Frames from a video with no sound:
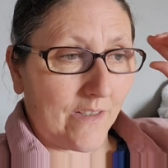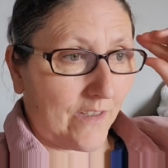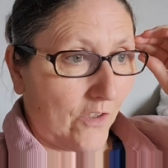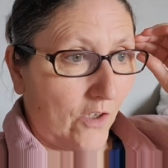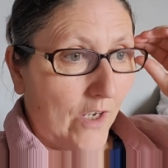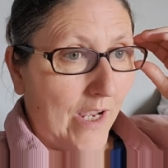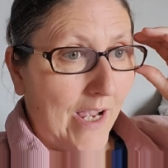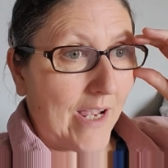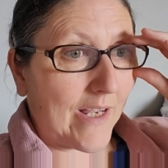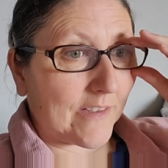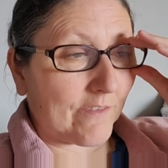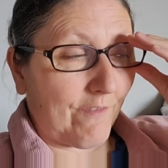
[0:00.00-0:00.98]
a long
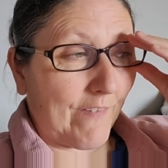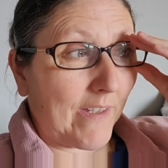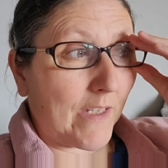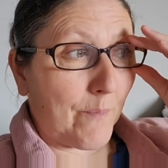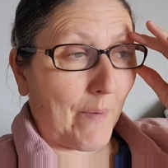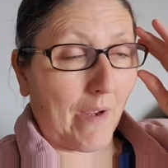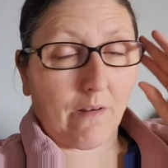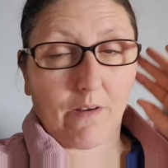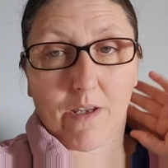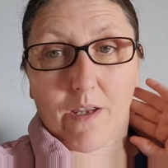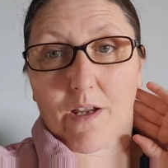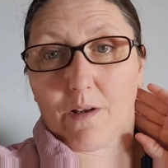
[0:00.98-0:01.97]
hard think about it,